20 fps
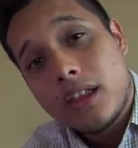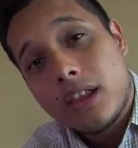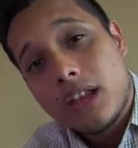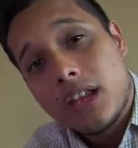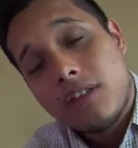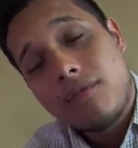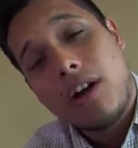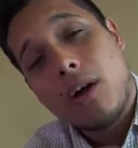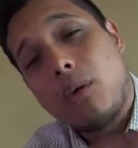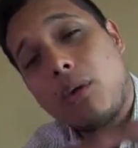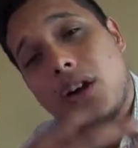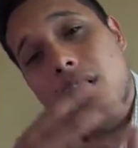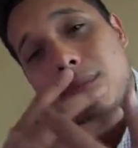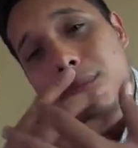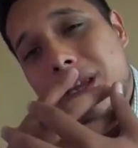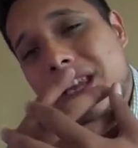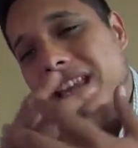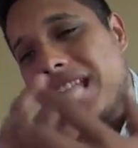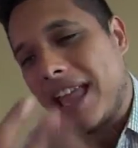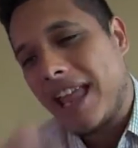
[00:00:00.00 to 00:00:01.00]
If I want to
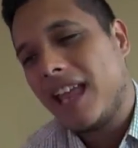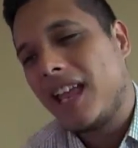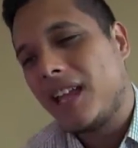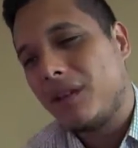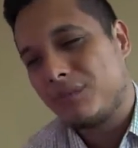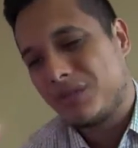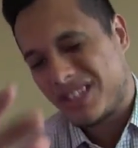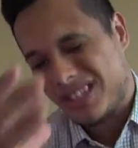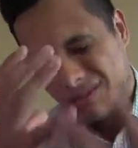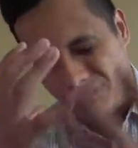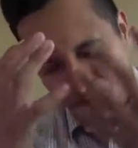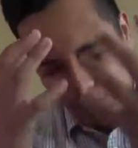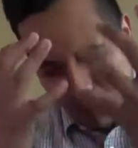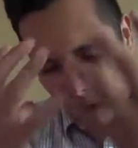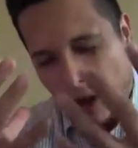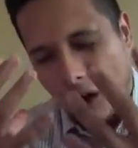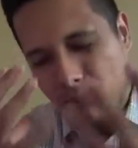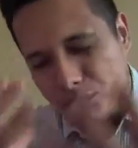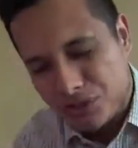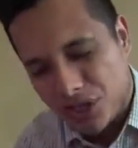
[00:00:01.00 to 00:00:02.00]
be amped and
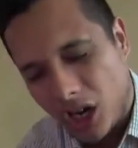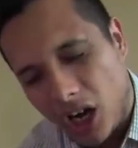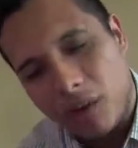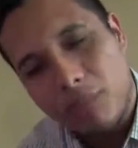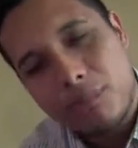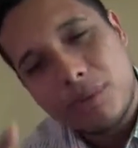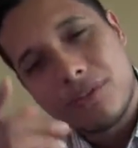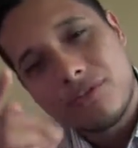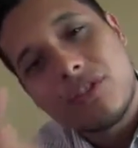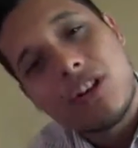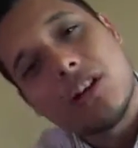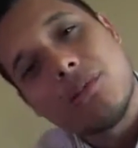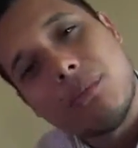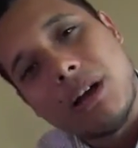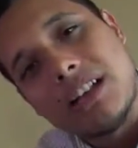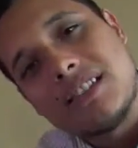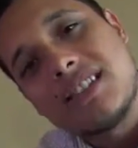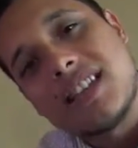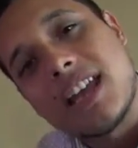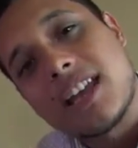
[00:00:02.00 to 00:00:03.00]
pumped up in front of
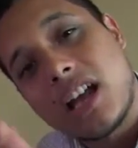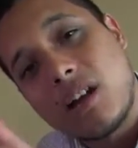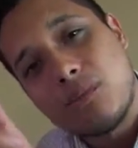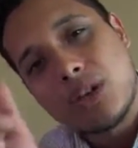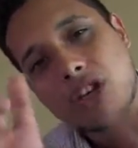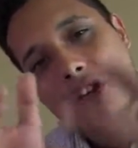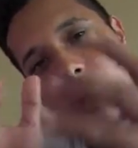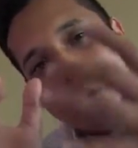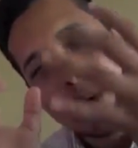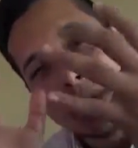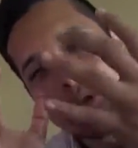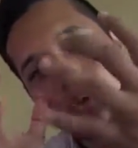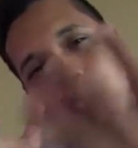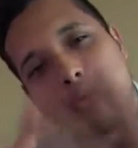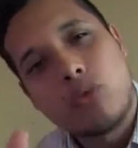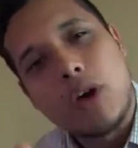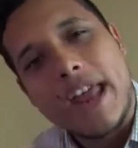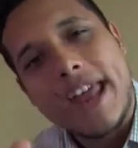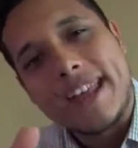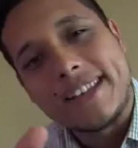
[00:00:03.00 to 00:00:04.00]
my tank, I'm going to go with
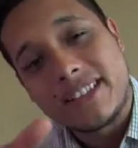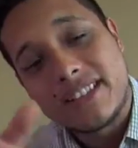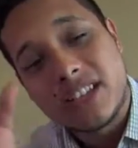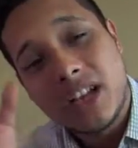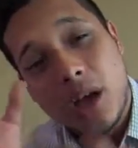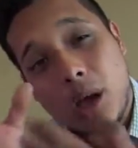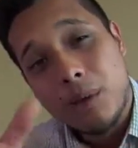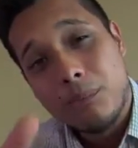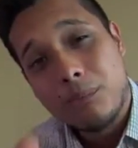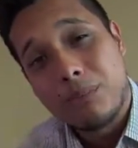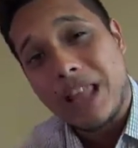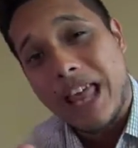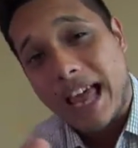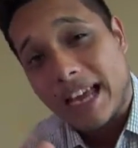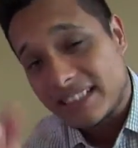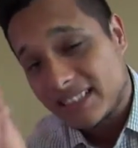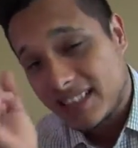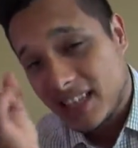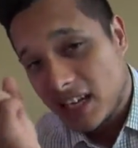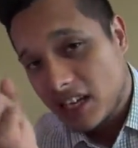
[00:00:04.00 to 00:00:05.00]
reds,
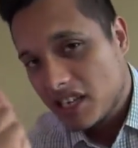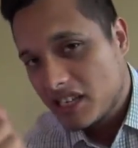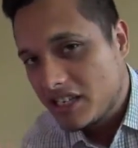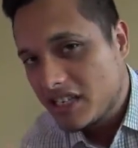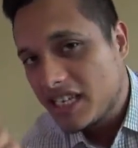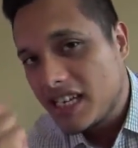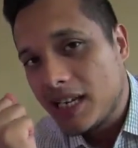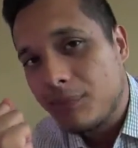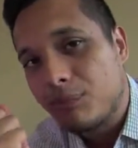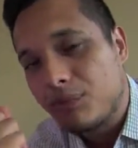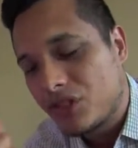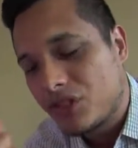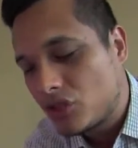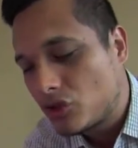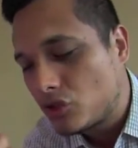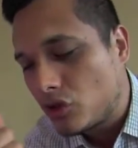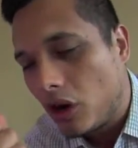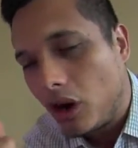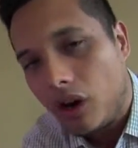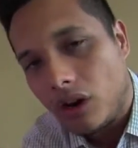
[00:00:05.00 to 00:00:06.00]
blacks, deep,
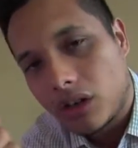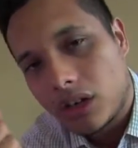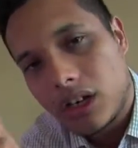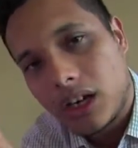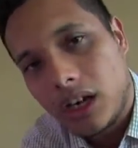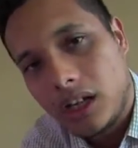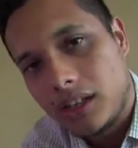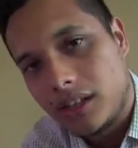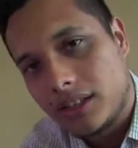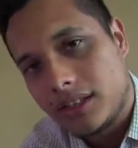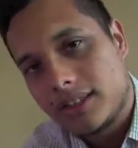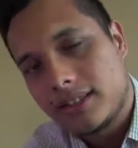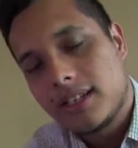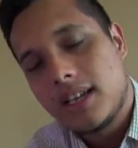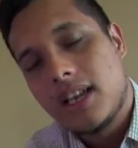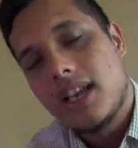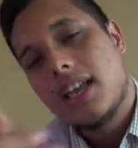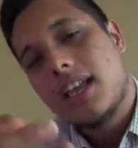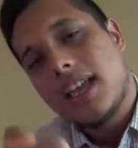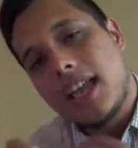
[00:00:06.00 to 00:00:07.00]
strong colors.
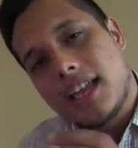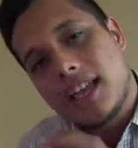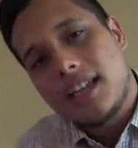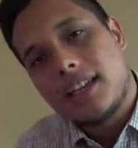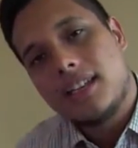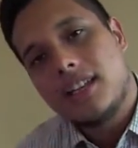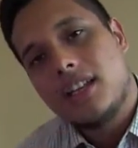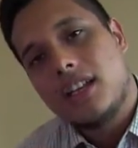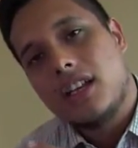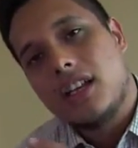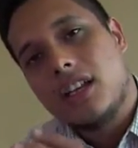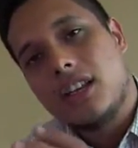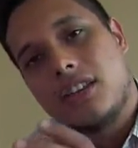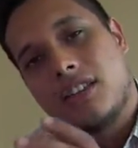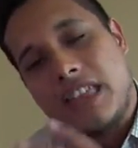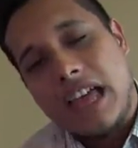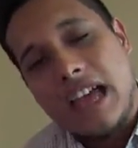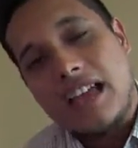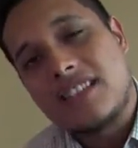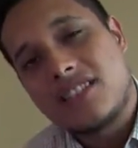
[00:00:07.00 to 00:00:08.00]
And
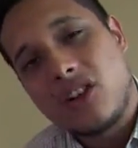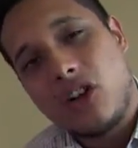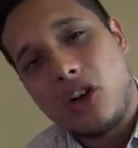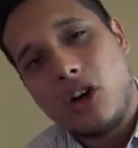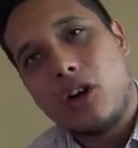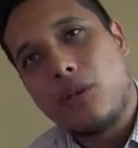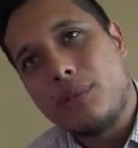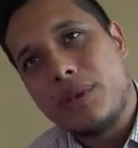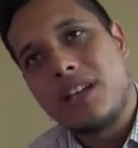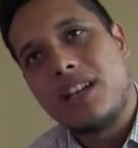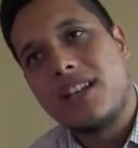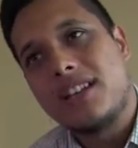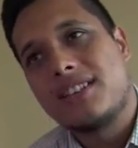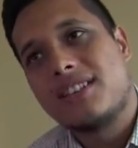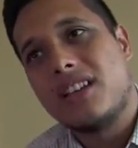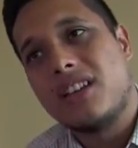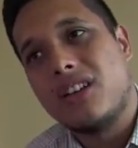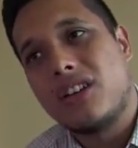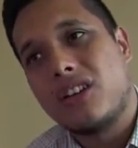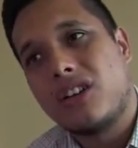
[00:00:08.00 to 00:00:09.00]
that's all
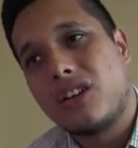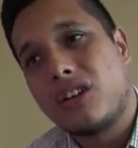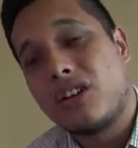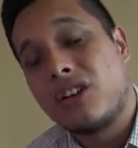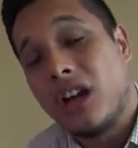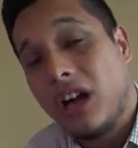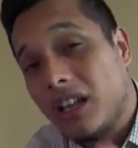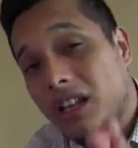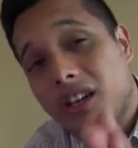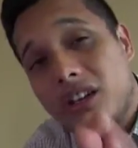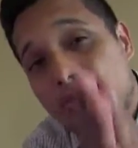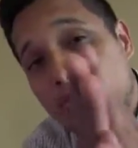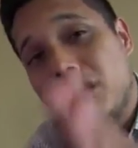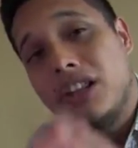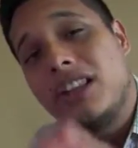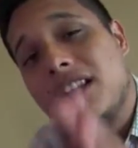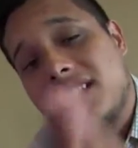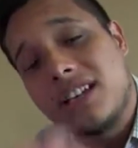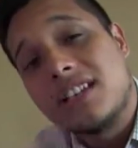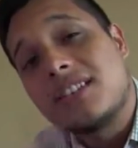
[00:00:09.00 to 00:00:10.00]
because color
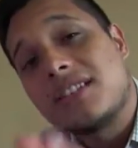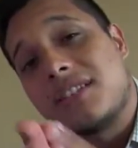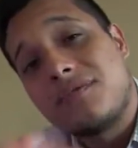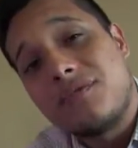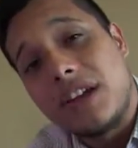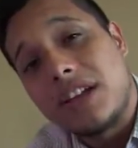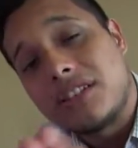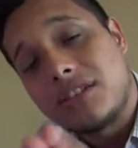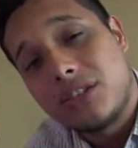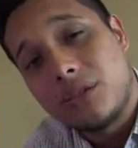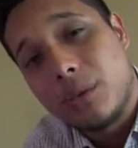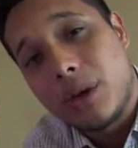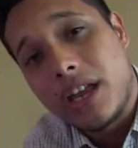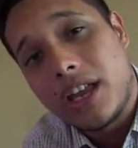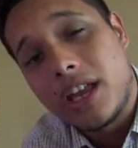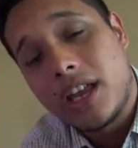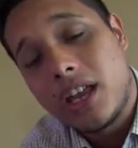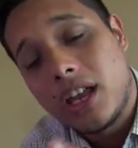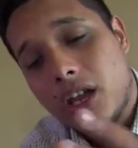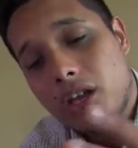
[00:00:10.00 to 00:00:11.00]
really does affect the
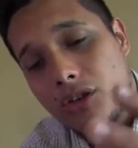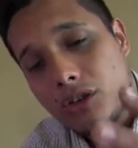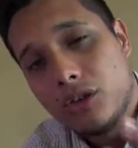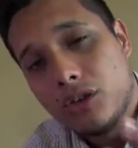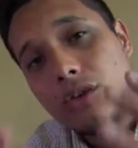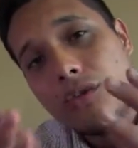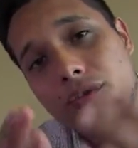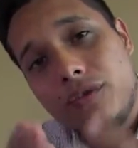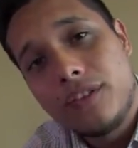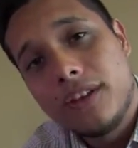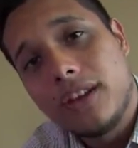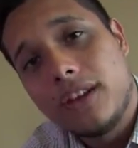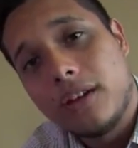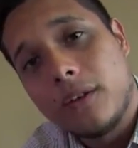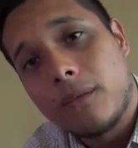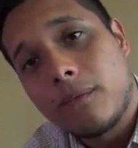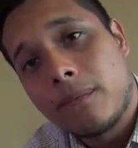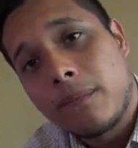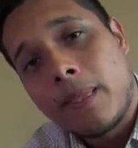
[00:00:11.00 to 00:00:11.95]
way you feel.